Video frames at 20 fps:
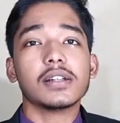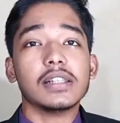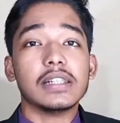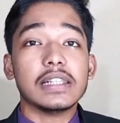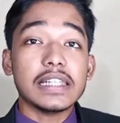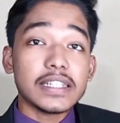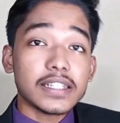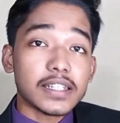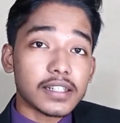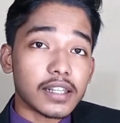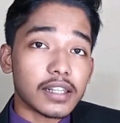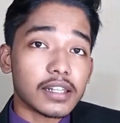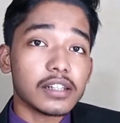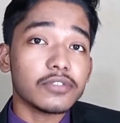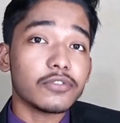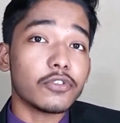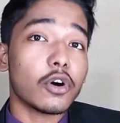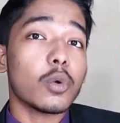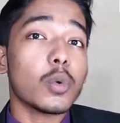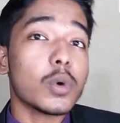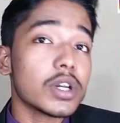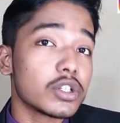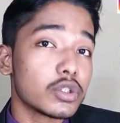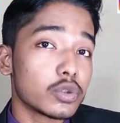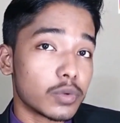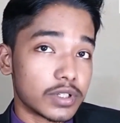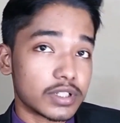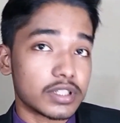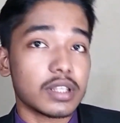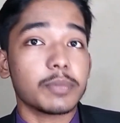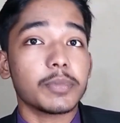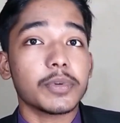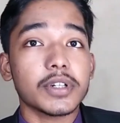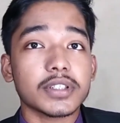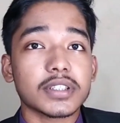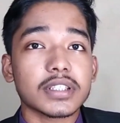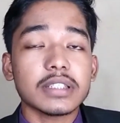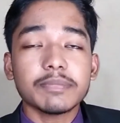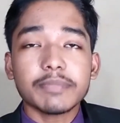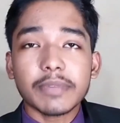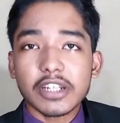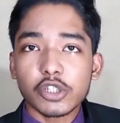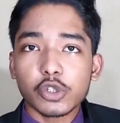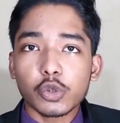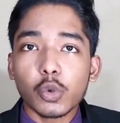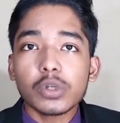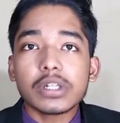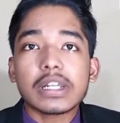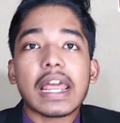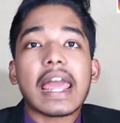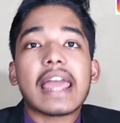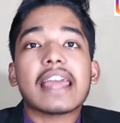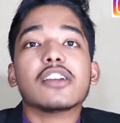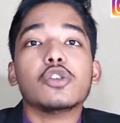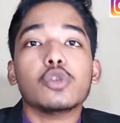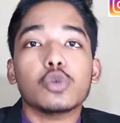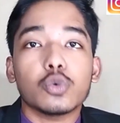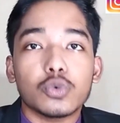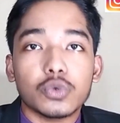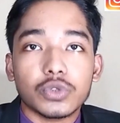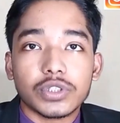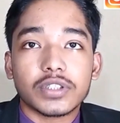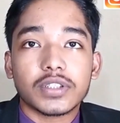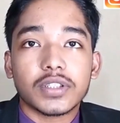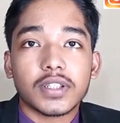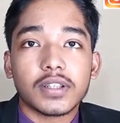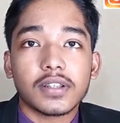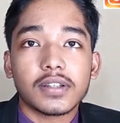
Lean a little forward towards the person, but don't hang loose.